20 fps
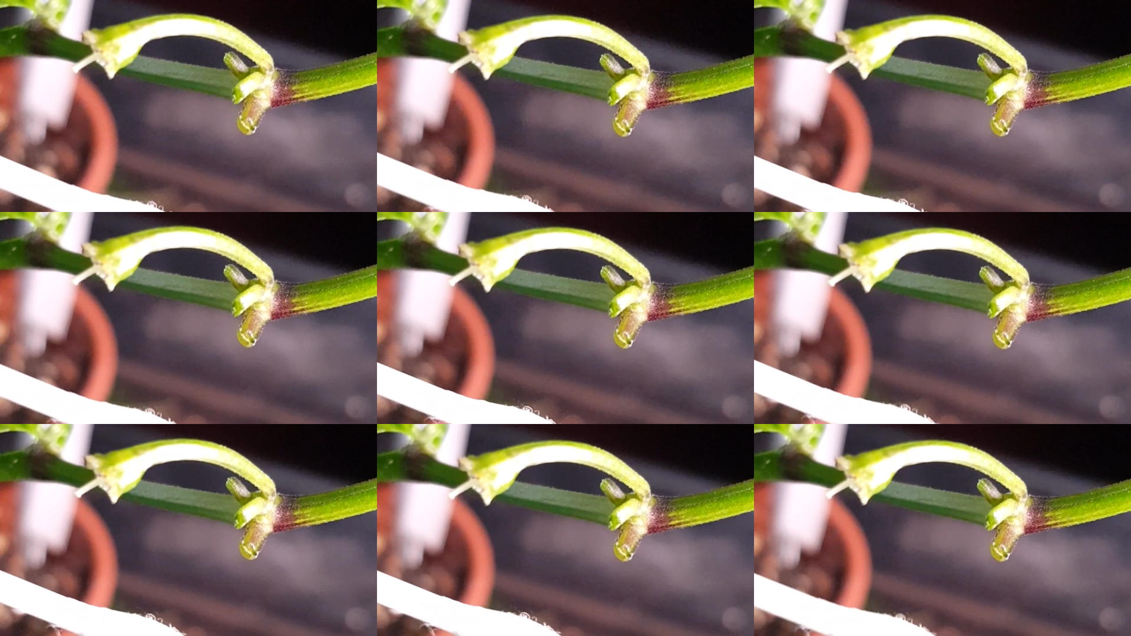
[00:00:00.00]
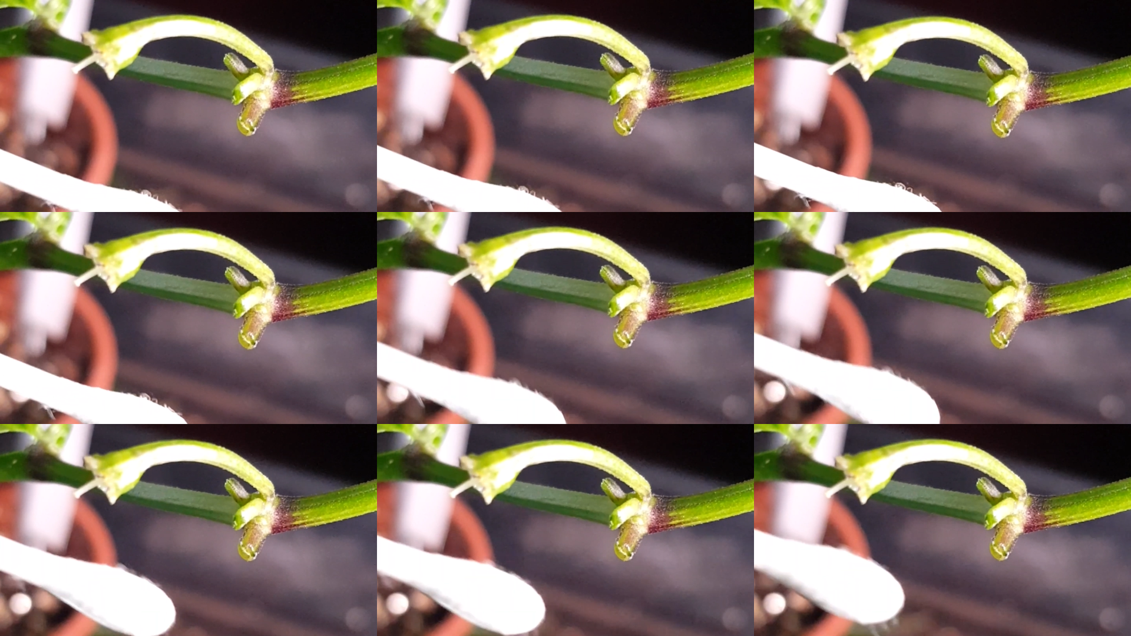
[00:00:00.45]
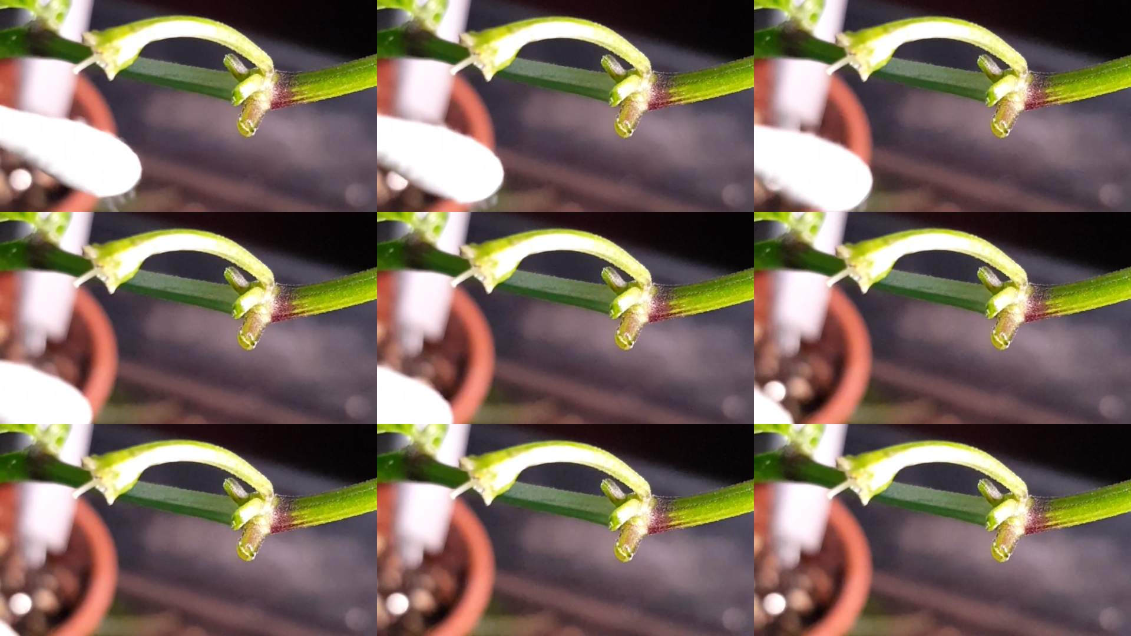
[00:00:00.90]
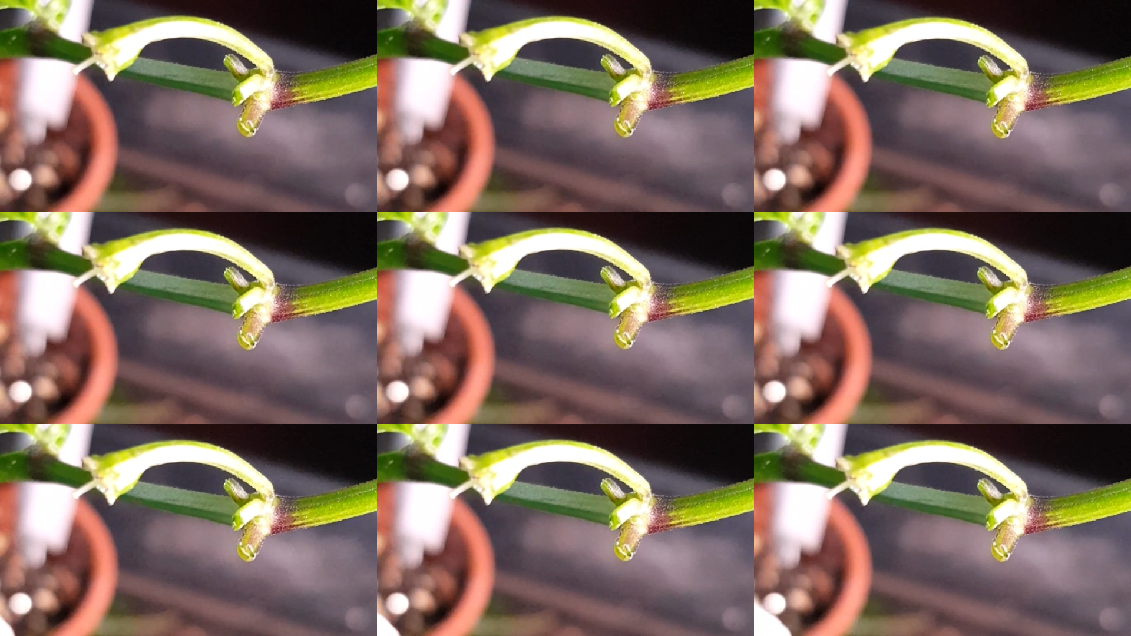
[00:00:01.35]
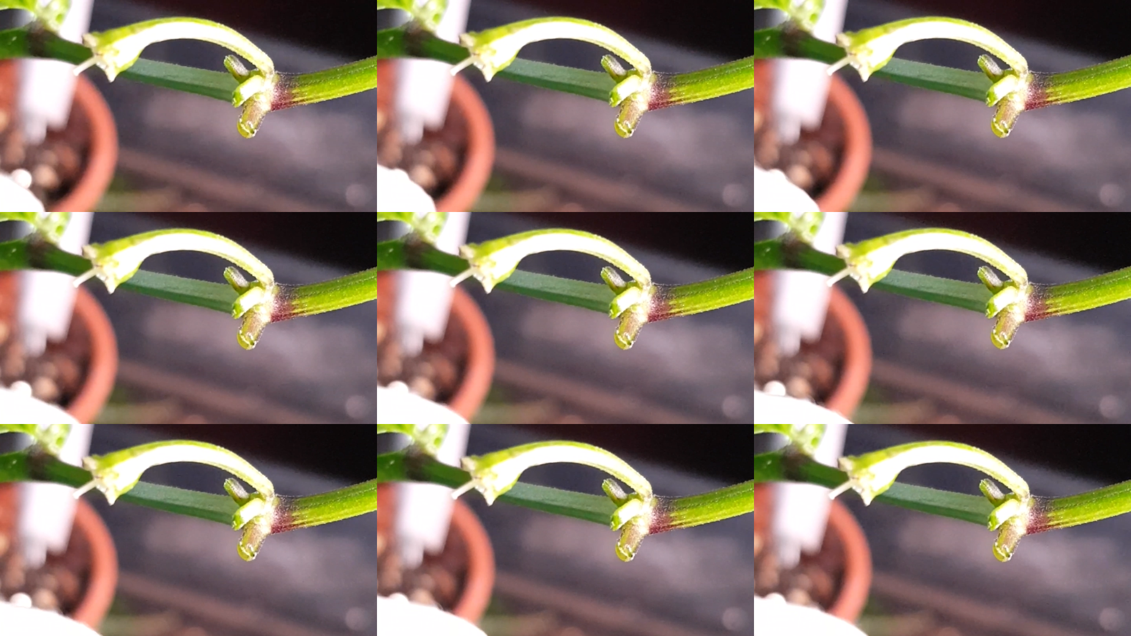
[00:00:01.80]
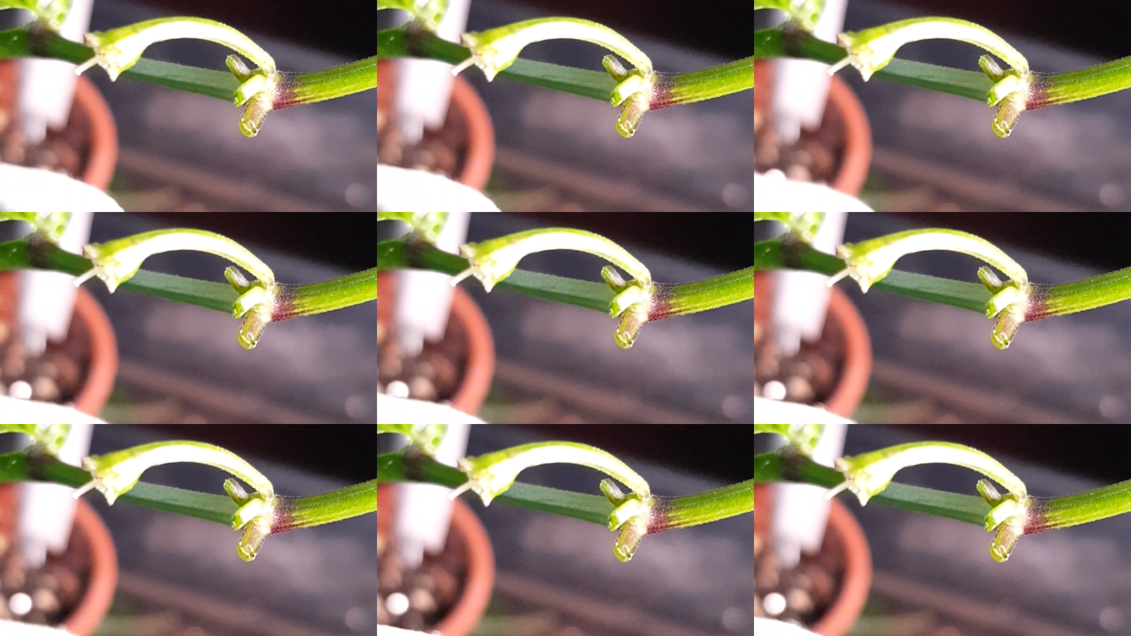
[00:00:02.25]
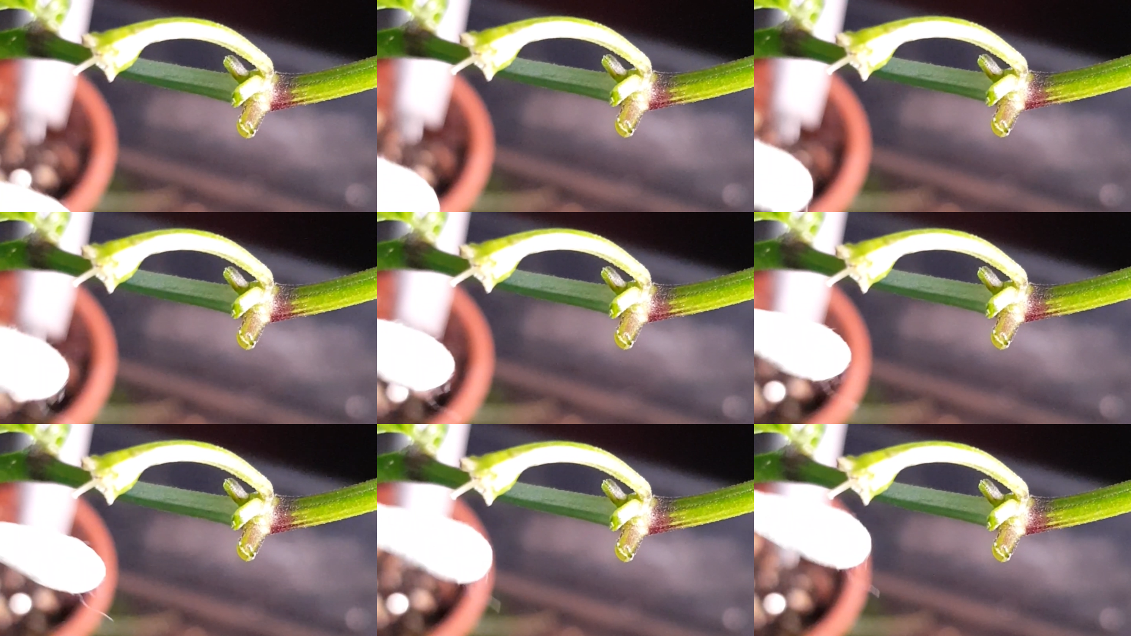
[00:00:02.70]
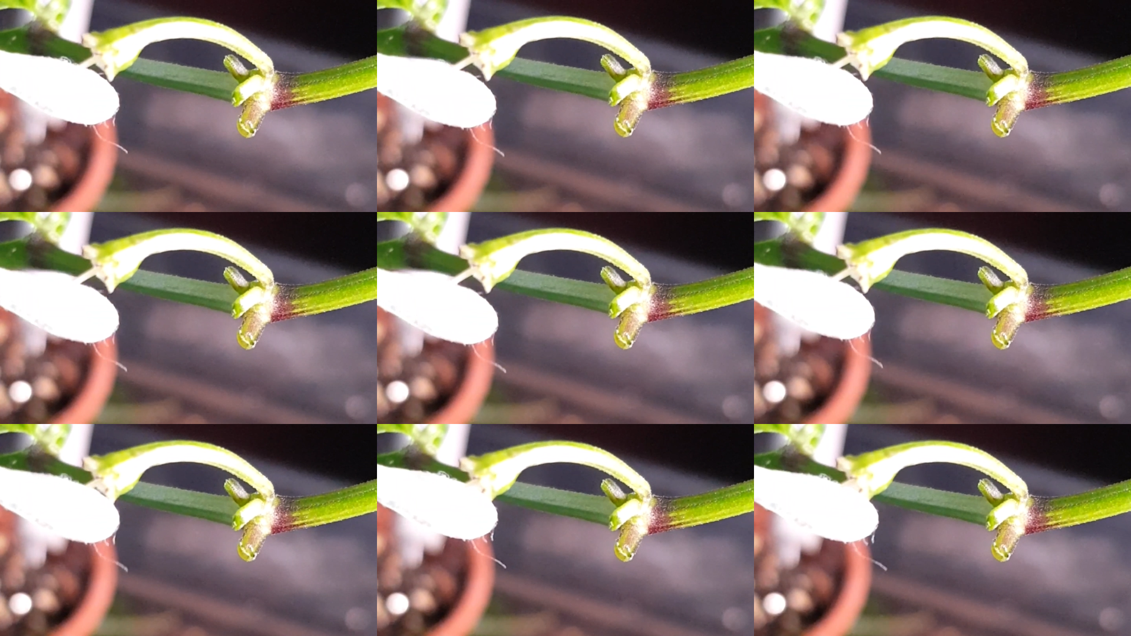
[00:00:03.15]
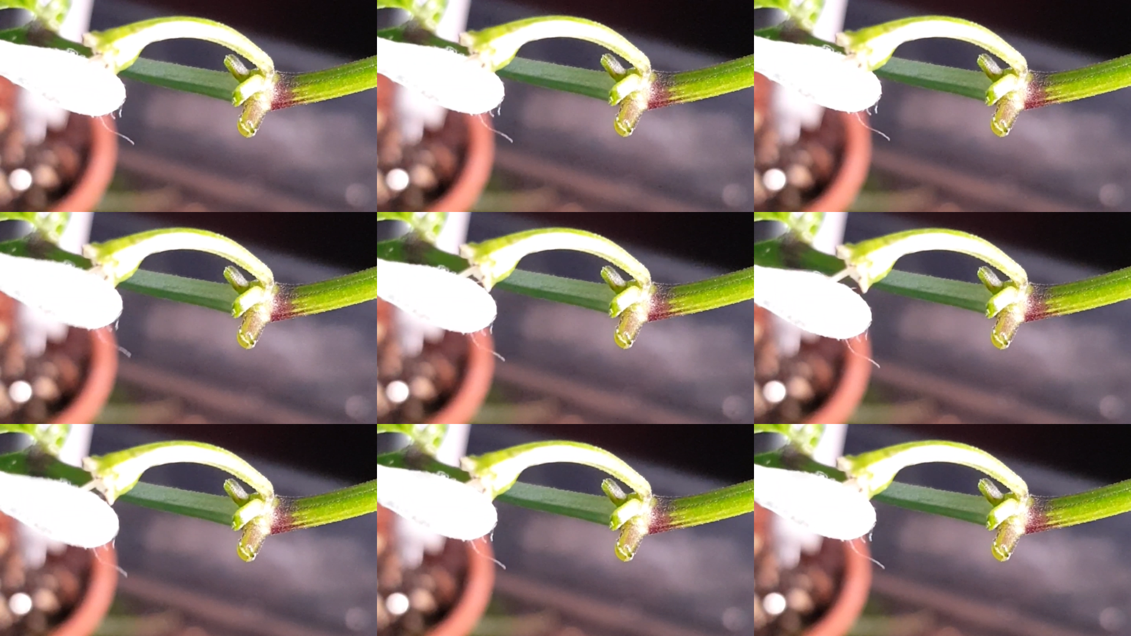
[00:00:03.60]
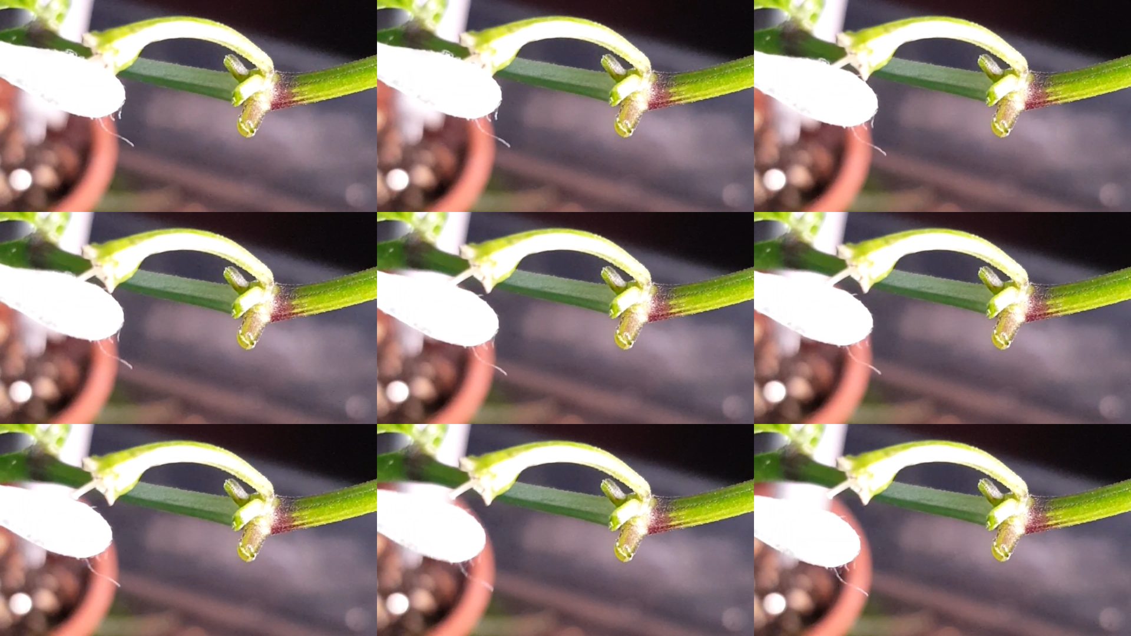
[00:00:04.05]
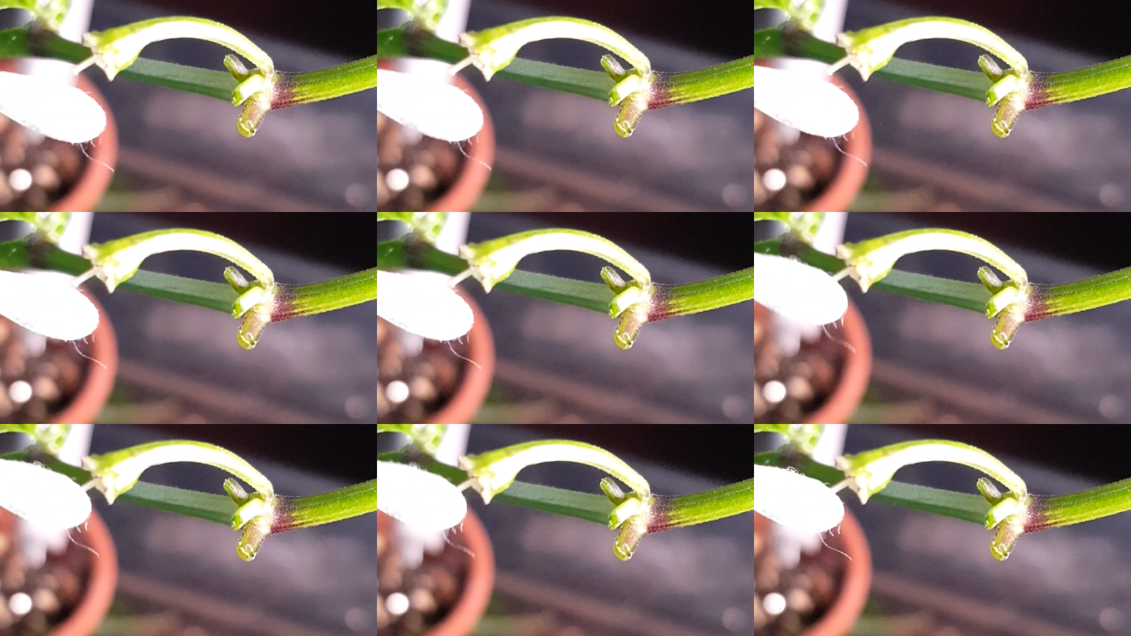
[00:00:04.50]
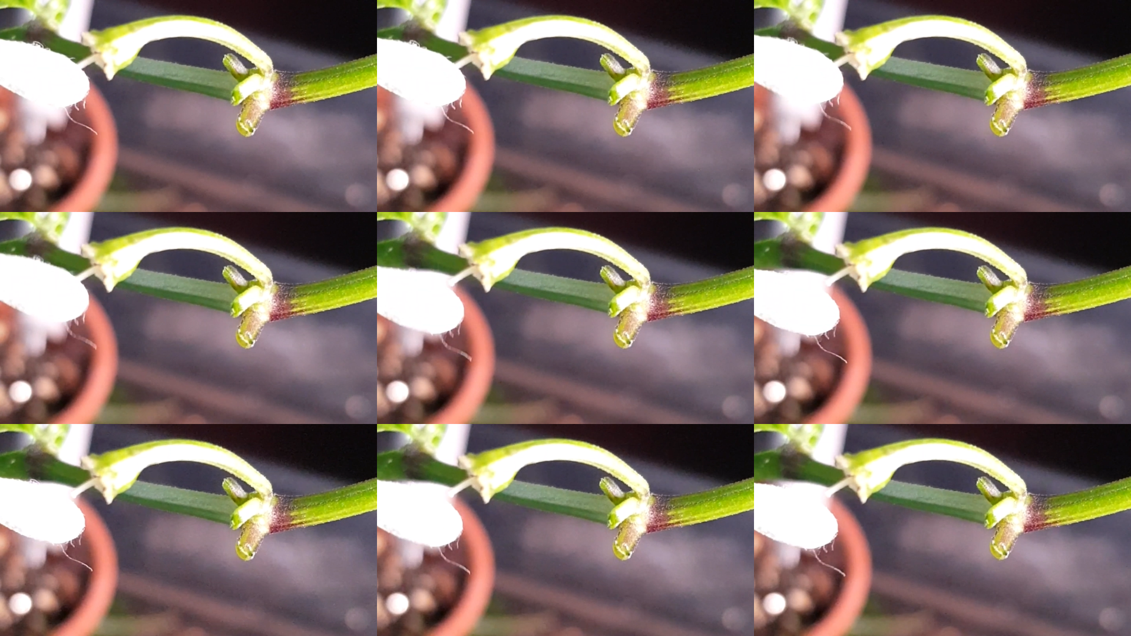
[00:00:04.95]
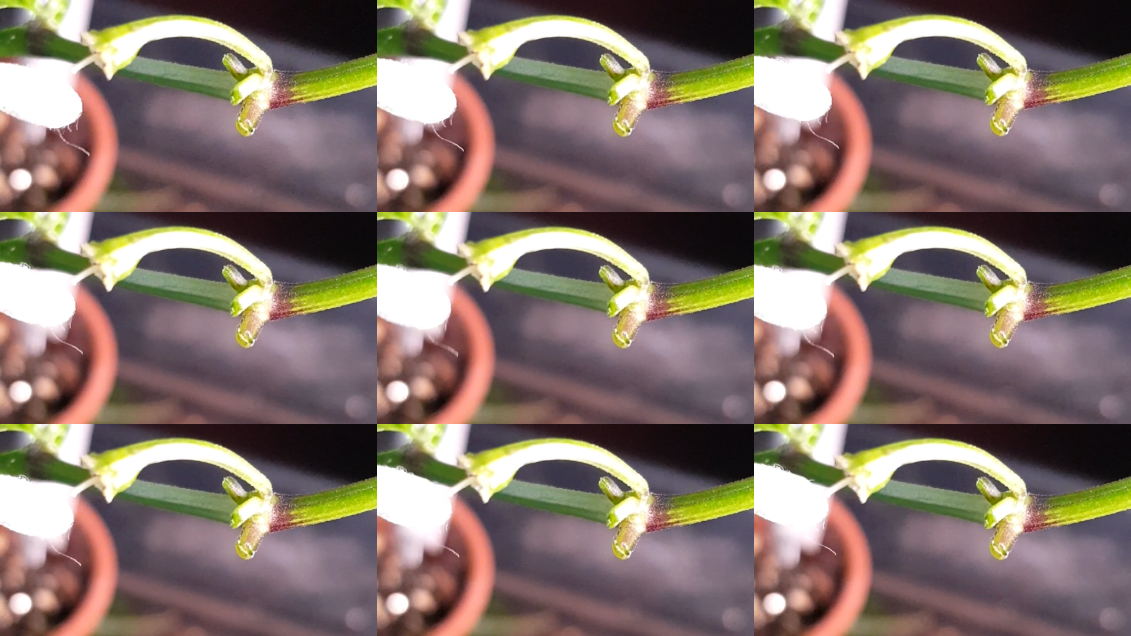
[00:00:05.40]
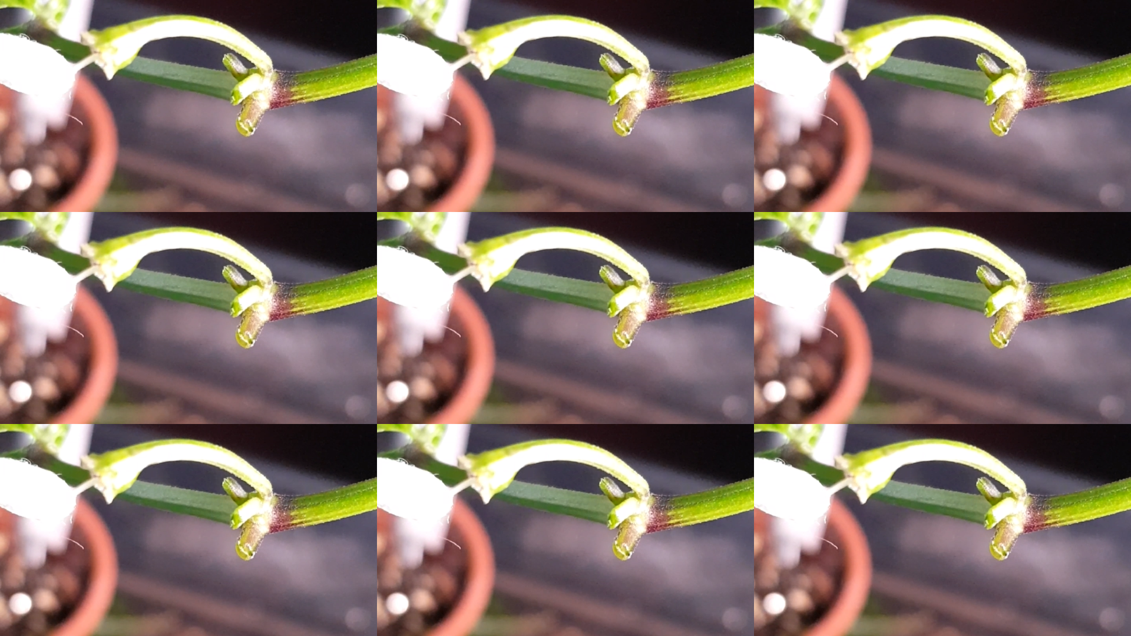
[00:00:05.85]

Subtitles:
Nobody's mouth can be seen.